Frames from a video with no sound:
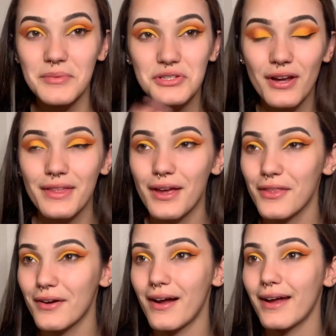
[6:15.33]
me try the
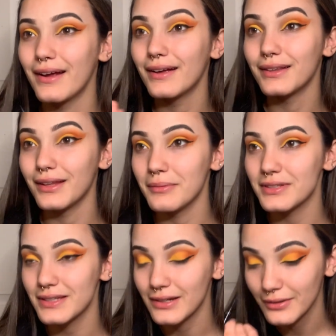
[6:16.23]
other eye, and let me
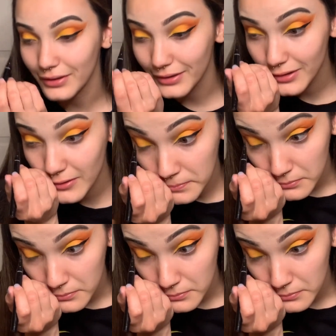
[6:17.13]
see how it looks.